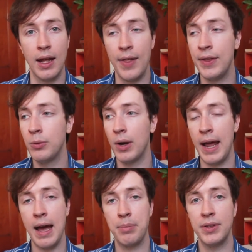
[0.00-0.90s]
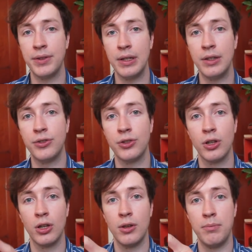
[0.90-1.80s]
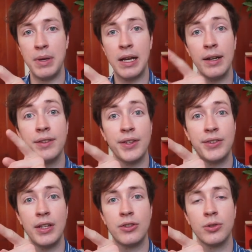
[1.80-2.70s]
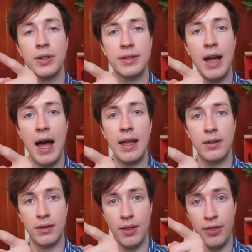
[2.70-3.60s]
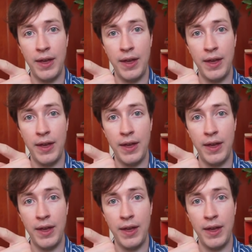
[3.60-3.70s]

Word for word: And then what happens is because the sensor is not